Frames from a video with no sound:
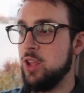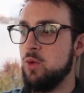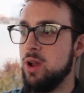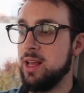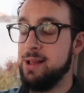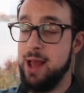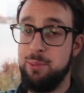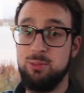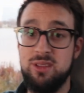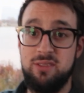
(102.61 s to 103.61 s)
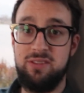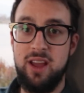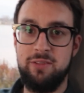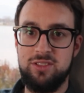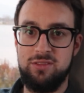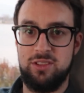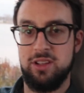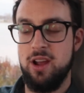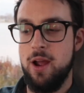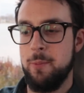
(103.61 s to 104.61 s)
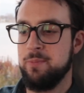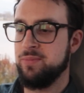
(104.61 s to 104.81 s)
You want to complement the flavors of the cigar.